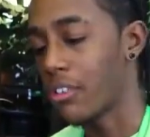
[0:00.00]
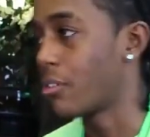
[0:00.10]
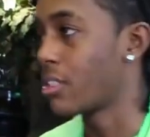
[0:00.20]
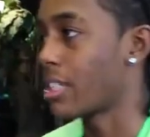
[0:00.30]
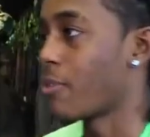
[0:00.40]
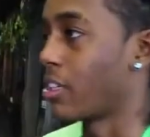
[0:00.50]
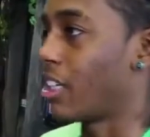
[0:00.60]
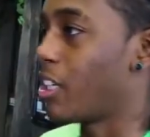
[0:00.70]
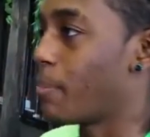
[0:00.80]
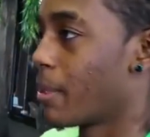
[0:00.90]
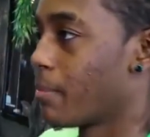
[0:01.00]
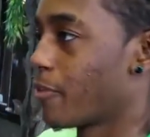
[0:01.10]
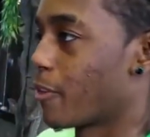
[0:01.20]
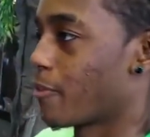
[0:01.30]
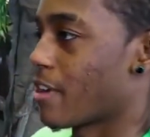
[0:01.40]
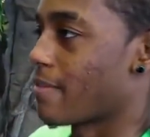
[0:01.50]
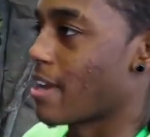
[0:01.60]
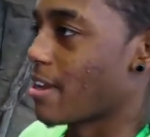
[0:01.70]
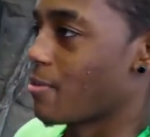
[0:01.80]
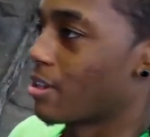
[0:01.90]
have to do because I want to keep him for
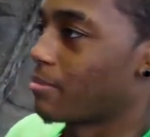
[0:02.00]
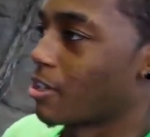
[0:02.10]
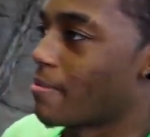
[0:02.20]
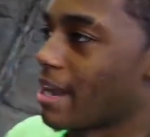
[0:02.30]
forever. I don't want him to